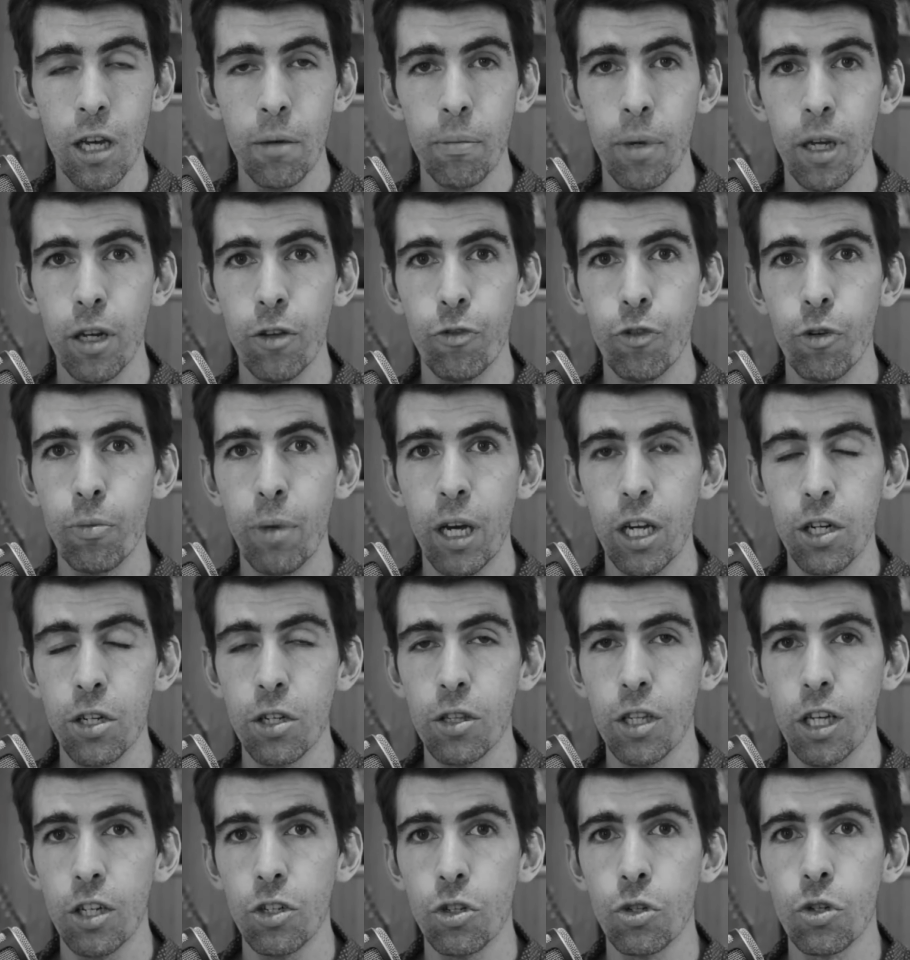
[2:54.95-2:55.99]
but
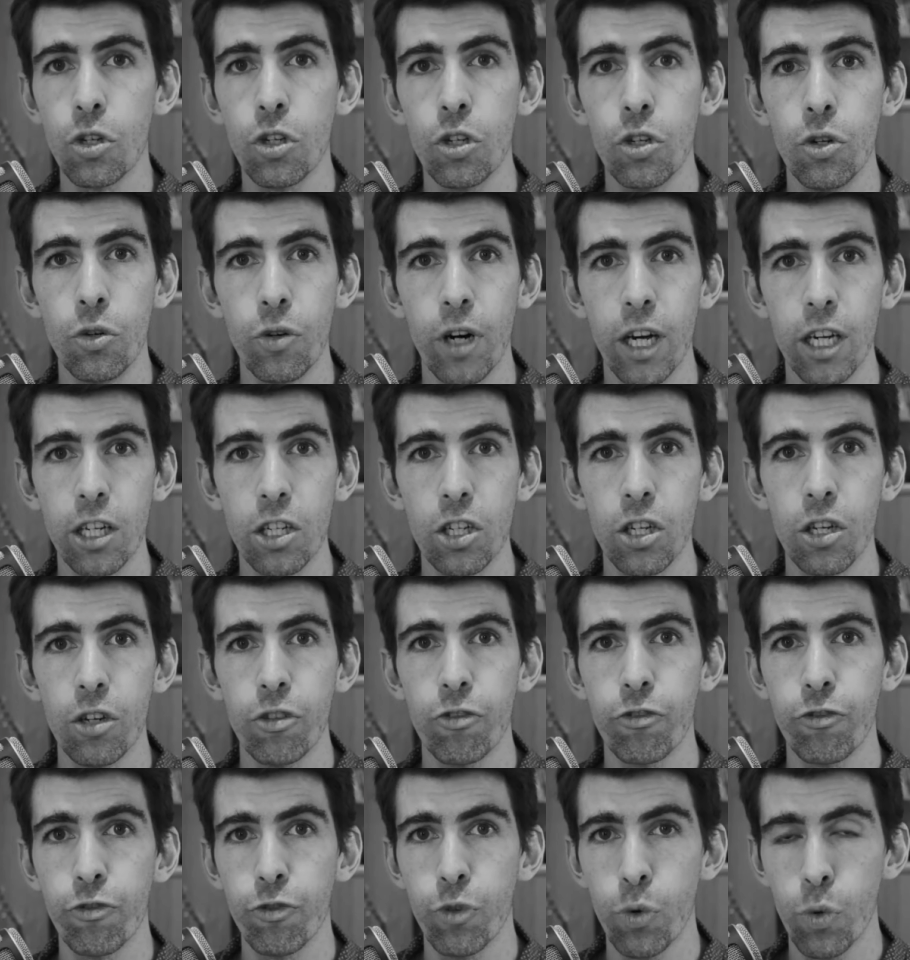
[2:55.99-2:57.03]
information that you curate
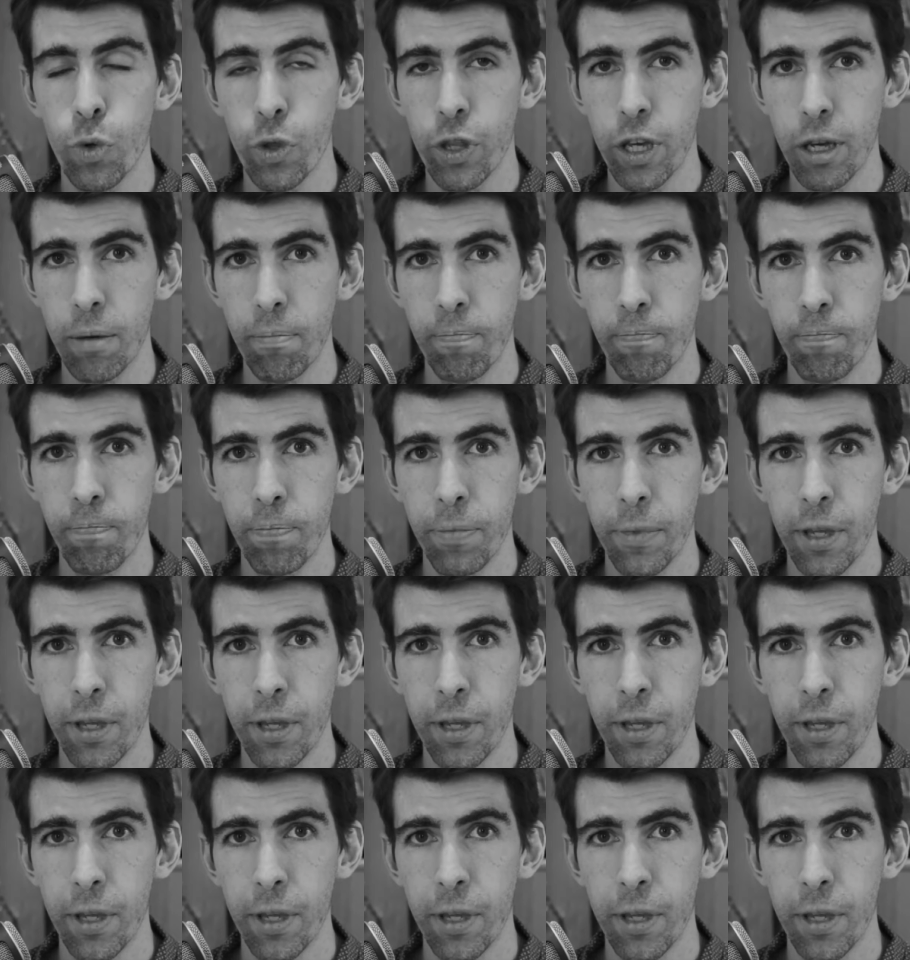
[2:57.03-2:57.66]
for them.